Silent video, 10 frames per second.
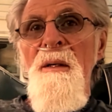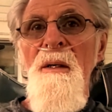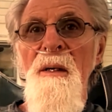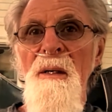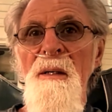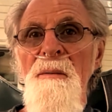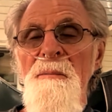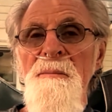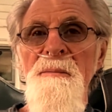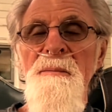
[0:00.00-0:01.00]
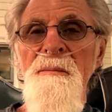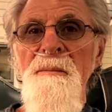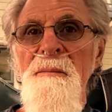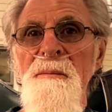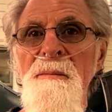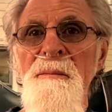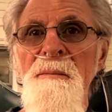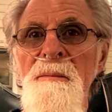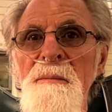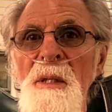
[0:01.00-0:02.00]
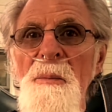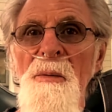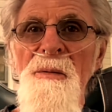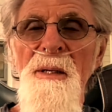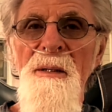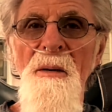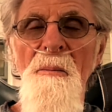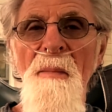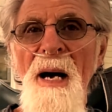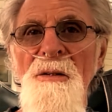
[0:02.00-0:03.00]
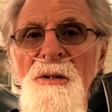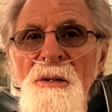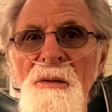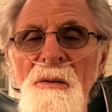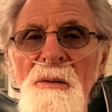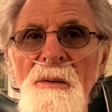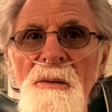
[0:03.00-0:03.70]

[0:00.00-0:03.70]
Um, people think they're magical.